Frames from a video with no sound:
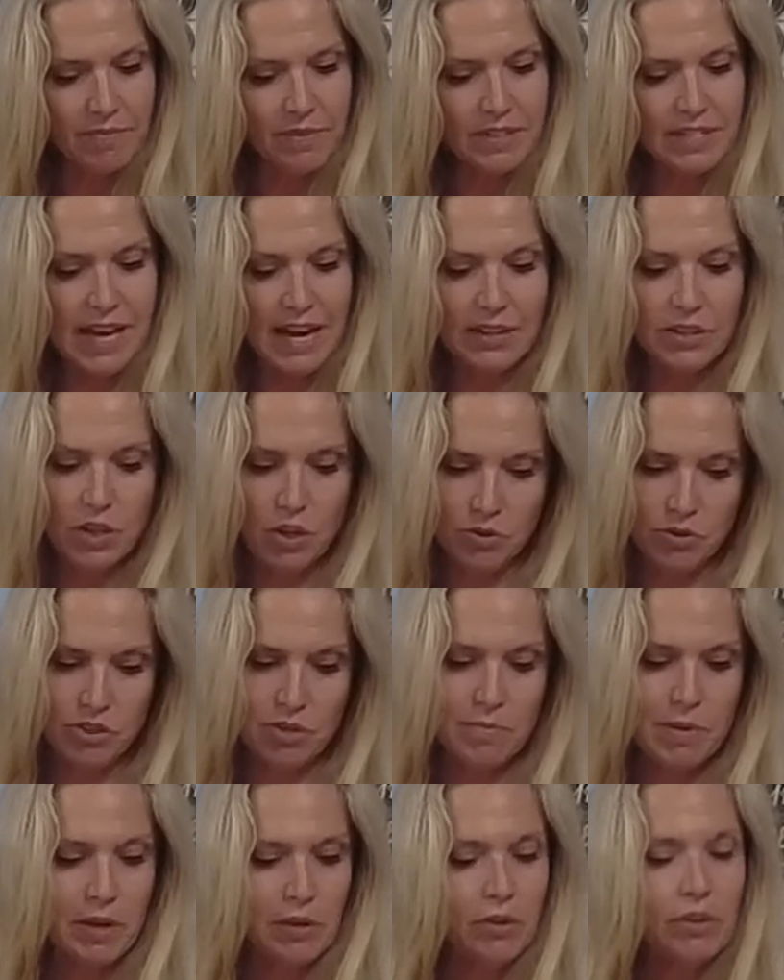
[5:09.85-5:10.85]
Dad goes to
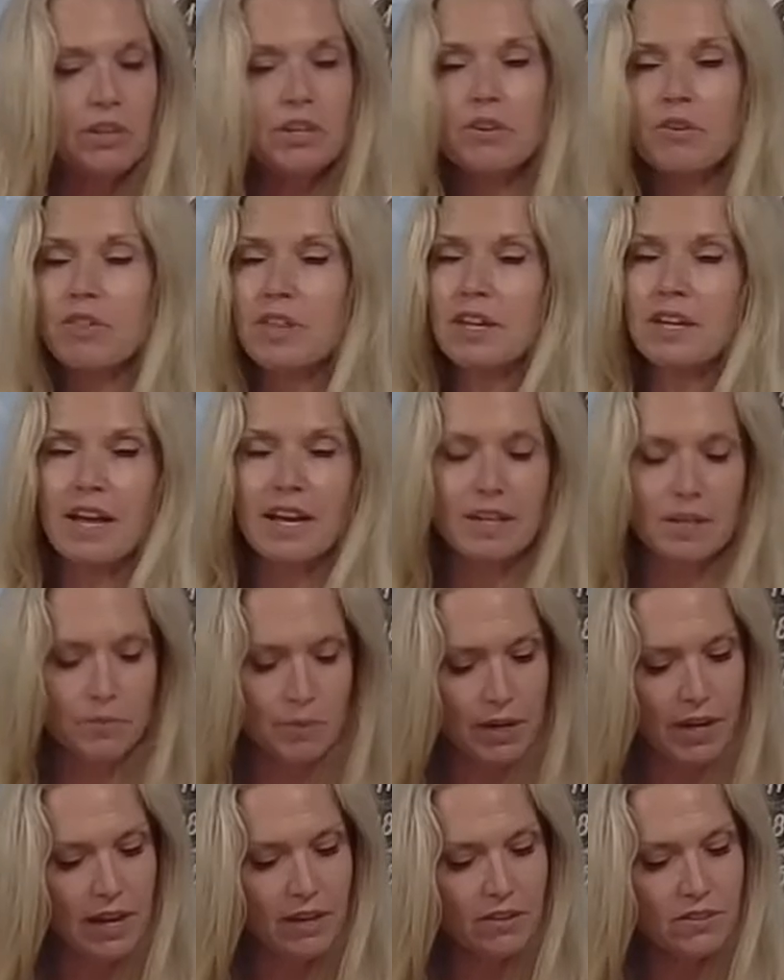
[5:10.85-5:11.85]
bed earlier than
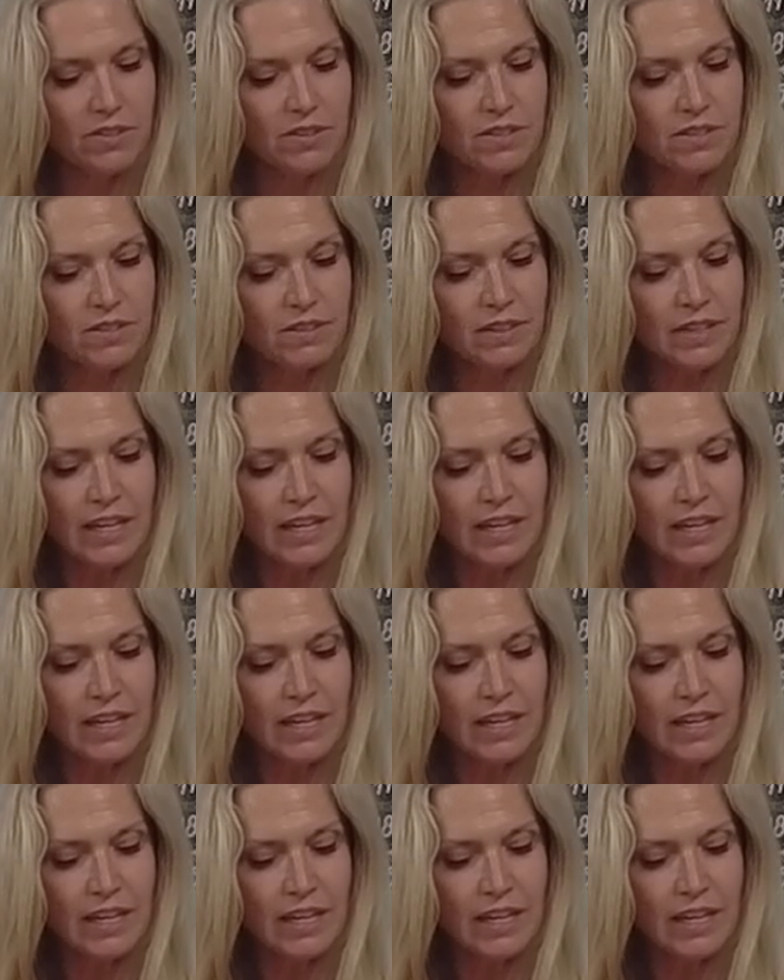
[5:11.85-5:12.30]
anyone else.